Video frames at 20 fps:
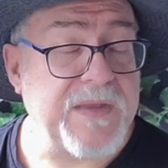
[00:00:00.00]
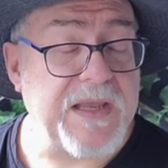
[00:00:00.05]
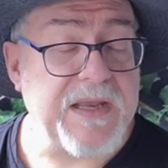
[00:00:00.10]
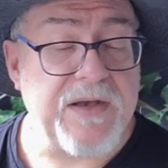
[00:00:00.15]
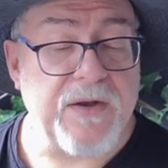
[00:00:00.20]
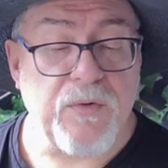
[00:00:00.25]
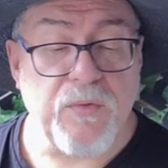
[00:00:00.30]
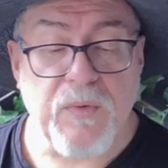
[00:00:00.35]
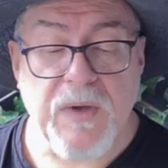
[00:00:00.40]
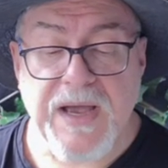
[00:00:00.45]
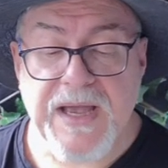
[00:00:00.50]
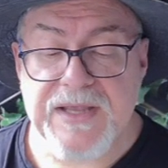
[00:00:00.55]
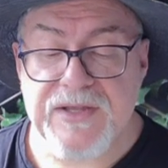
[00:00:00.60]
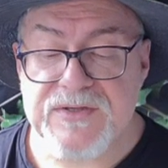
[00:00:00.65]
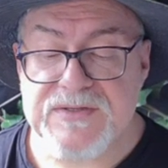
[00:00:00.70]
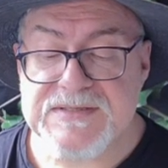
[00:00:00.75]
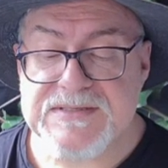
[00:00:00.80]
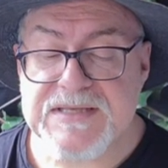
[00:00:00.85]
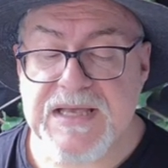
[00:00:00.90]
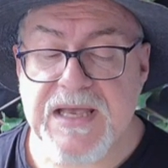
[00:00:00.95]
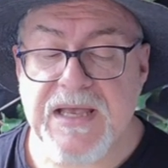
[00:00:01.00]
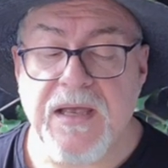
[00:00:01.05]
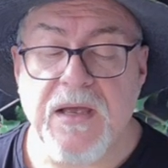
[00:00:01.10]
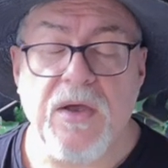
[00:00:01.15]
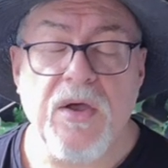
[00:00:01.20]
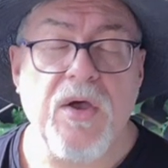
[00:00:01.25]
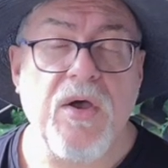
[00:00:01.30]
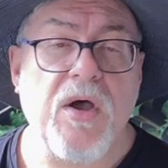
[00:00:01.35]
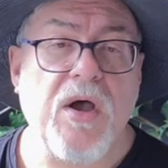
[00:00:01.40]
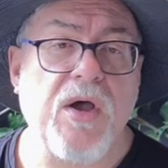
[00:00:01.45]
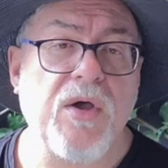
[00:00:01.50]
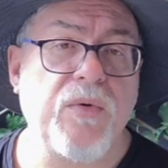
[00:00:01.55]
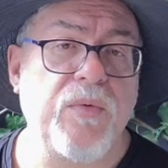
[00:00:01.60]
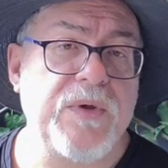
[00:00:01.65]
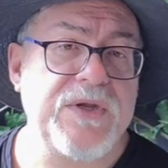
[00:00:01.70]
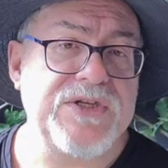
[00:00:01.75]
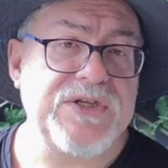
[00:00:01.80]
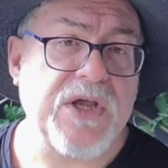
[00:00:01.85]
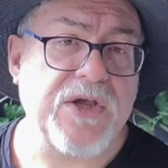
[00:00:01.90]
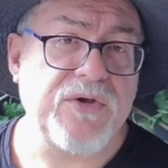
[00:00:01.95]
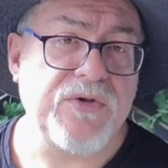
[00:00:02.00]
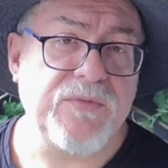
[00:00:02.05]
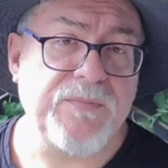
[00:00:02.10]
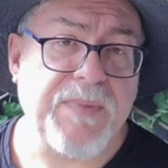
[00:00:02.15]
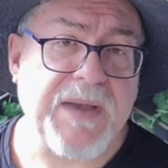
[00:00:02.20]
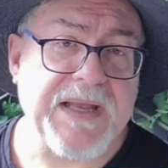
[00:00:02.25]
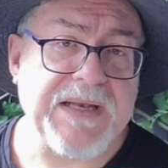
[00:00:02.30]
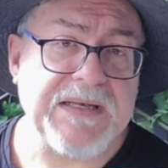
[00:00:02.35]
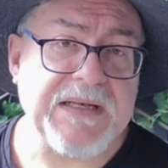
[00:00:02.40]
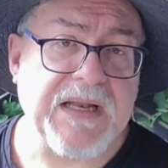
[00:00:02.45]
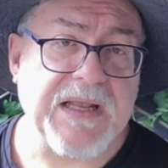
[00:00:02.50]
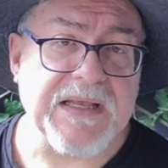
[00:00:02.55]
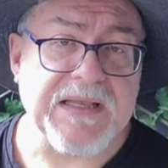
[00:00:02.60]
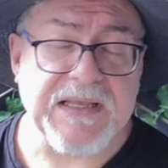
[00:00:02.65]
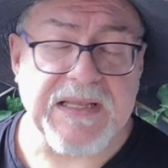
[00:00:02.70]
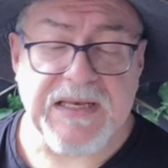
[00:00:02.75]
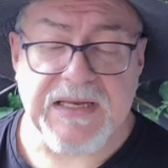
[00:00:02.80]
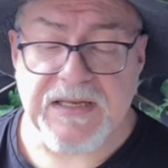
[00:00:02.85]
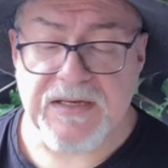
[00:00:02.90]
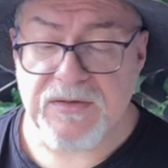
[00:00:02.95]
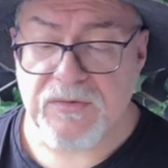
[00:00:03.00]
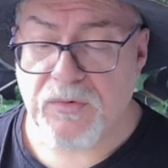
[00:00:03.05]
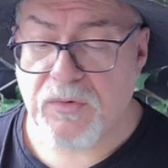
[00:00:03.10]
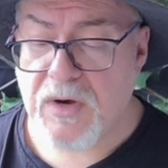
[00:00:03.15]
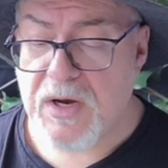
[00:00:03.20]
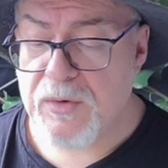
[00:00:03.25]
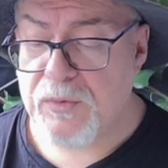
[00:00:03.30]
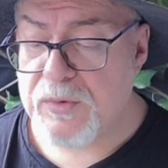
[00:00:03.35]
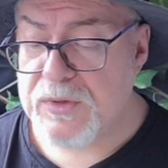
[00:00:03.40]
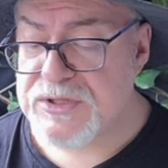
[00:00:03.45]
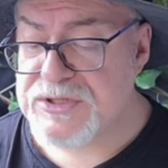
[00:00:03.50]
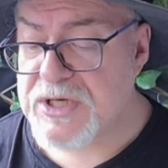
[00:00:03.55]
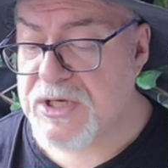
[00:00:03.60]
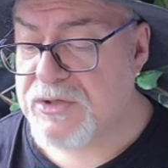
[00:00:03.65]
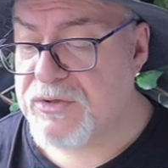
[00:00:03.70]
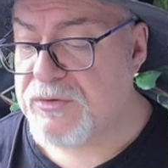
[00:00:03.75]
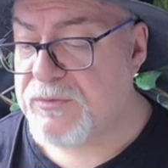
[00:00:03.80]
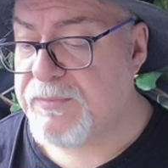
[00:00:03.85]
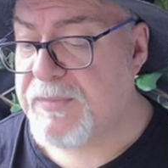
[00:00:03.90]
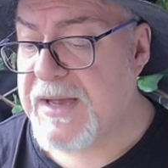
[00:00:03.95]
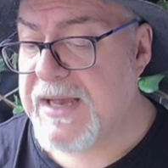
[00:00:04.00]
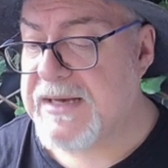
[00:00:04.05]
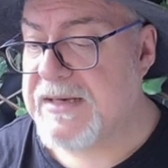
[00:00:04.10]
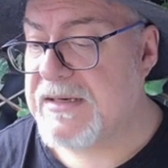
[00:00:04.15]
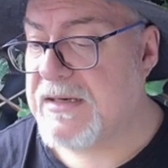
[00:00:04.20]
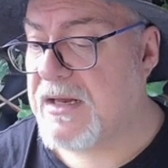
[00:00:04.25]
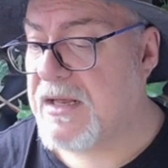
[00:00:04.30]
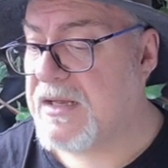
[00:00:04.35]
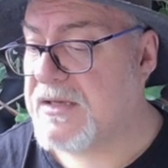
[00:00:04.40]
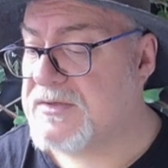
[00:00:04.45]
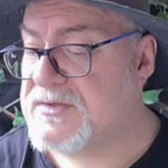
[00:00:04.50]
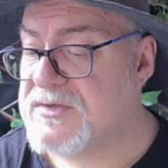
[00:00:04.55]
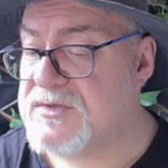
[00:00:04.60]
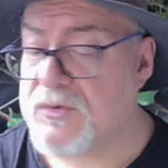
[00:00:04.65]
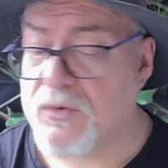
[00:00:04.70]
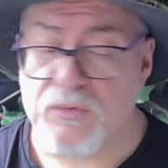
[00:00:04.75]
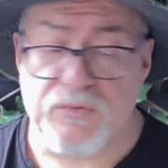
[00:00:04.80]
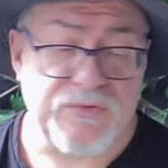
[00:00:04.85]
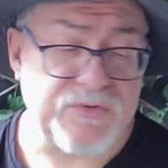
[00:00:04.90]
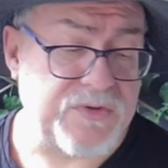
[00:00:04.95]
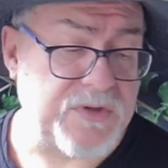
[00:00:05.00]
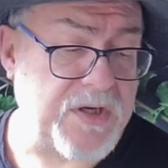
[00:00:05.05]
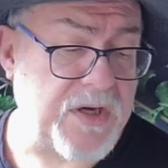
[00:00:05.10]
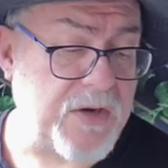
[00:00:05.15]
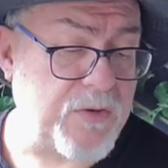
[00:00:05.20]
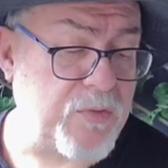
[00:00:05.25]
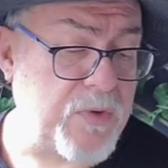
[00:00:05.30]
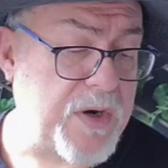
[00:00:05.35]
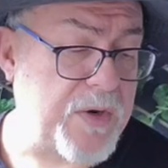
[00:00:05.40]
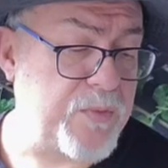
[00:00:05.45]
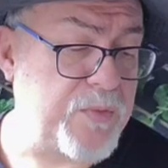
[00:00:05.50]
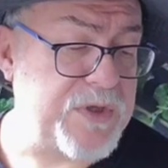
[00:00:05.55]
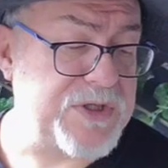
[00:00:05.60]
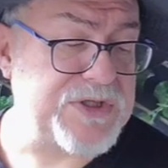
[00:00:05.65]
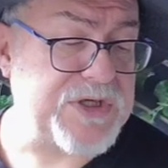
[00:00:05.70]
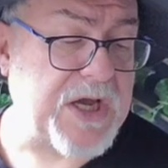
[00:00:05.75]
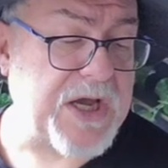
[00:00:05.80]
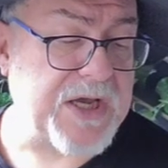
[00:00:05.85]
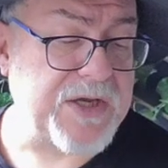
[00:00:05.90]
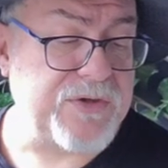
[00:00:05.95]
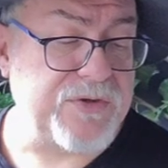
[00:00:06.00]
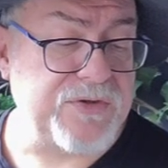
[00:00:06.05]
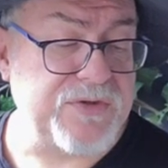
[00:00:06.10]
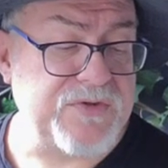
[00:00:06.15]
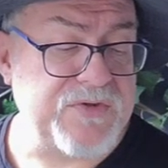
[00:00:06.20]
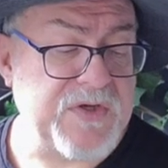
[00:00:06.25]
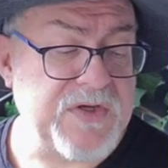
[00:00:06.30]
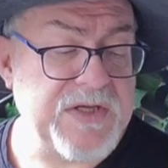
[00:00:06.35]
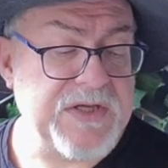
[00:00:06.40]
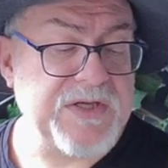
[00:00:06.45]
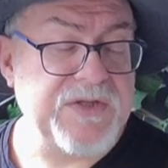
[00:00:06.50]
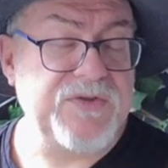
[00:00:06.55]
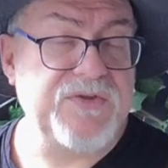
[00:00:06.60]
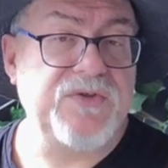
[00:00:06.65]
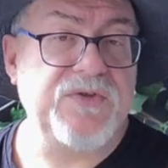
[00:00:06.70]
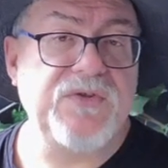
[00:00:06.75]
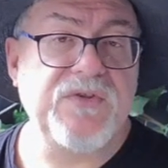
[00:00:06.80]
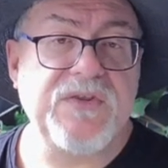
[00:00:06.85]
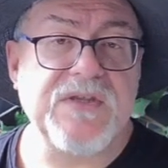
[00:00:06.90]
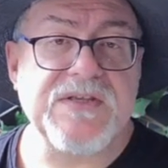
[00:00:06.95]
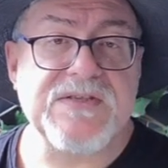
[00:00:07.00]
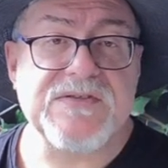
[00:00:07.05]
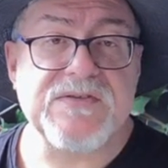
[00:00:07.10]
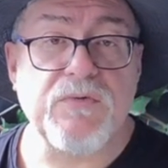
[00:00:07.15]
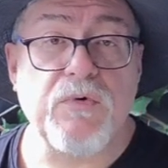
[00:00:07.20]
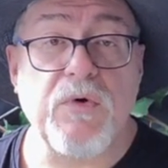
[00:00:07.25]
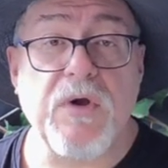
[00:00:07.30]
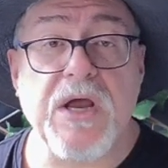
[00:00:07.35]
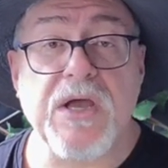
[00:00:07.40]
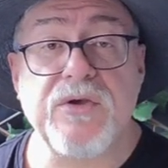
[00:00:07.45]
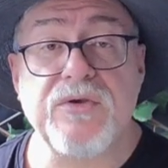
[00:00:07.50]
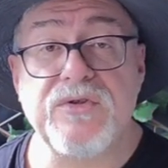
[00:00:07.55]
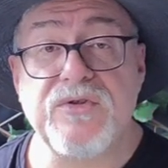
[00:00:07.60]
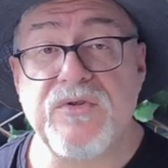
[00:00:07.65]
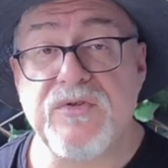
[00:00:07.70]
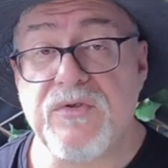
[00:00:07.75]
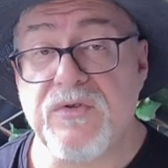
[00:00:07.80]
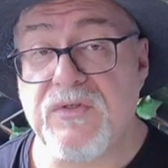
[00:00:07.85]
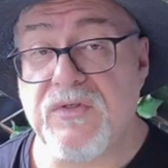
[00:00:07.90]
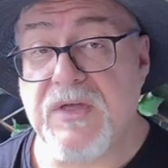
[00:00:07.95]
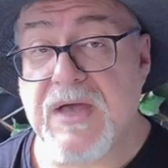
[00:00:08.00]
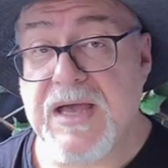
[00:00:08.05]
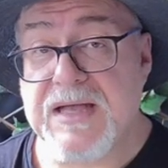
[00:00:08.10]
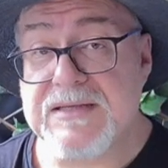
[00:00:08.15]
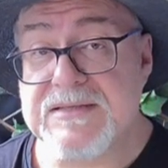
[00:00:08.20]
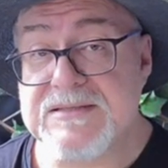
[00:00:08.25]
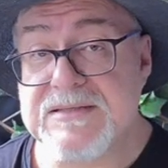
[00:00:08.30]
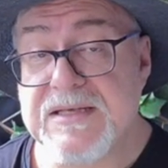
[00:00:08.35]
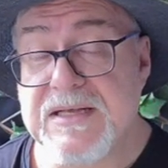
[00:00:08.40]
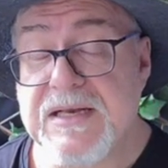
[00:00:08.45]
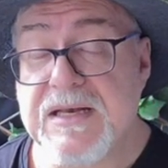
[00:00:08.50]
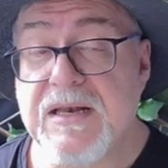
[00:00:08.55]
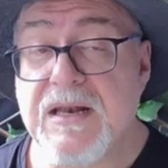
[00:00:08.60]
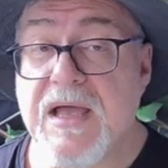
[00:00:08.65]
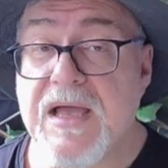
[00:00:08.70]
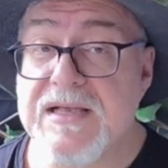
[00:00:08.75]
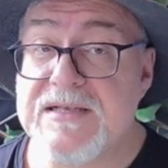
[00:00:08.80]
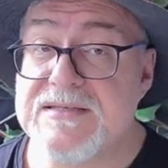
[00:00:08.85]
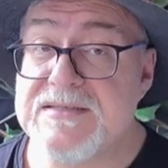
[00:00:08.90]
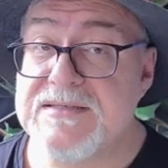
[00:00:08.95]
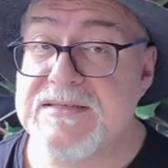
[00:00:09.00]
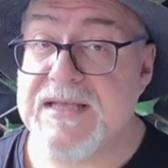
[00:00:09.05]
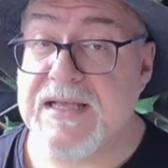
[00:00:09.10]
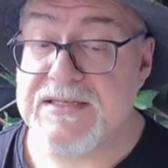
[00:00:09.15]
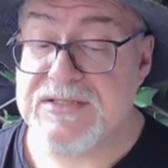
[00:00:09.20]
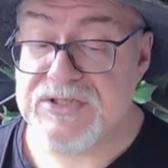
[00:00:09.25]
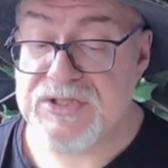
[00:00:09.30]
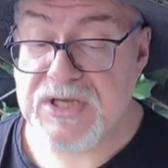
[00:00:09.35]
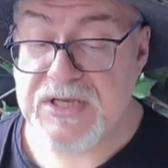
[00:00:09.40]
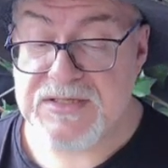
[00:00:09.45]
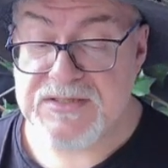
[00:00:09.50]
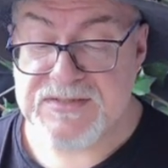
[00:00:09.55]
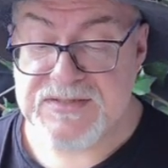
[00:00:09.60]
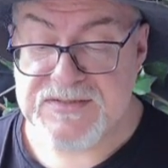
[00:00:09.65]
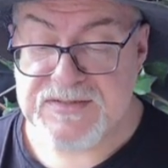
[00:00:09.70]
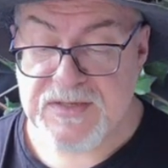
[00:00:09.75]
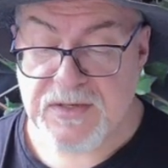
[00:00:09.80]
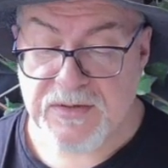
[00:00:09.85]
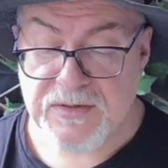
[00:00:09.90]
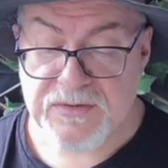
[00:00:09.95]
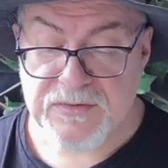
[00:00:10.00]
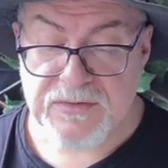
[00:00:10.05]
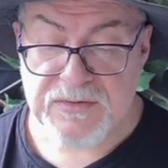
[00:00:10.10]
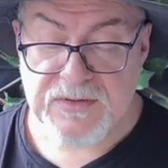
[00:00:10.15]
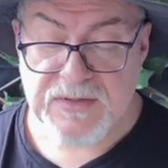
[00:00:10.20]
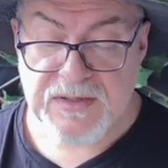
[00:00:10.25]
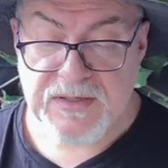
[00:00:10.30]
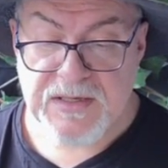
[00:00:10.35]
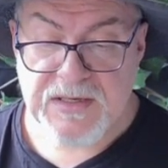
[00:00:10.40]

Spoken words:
In a way you say, I wish I could paint like Gideon, or I wish I could paint like Sandra, or I wish I could do this or I could do that like such and so.